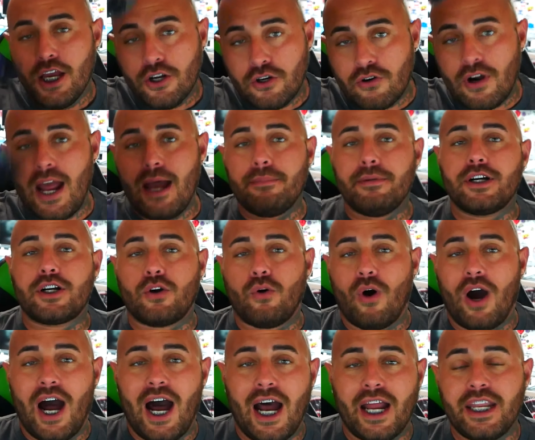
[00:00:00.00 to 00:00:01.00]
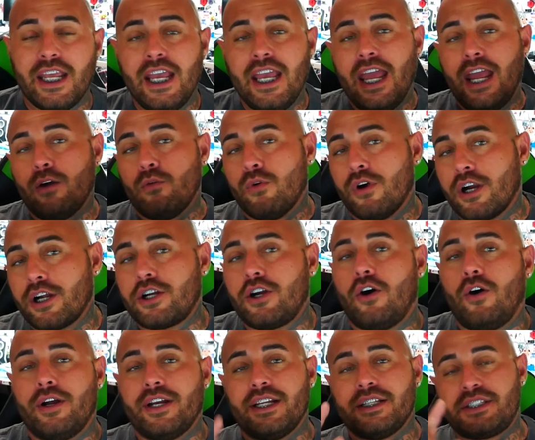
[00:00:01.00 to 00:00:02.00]
grab a quad, and we're
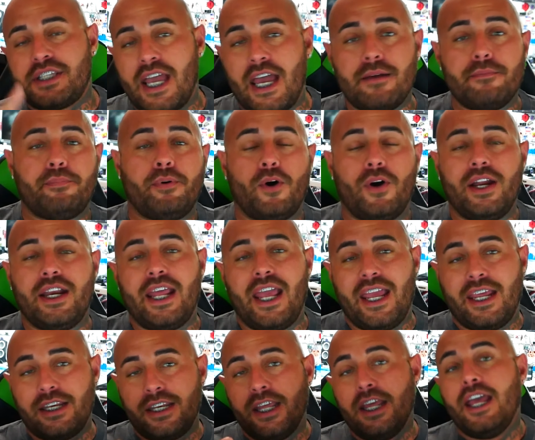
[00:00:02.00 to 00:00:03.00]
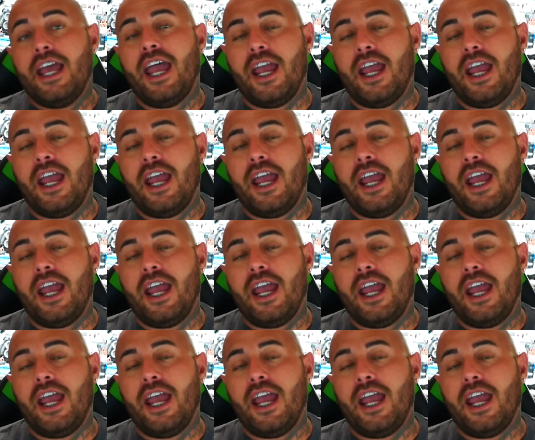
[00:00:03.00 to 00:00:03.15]
going to 10.8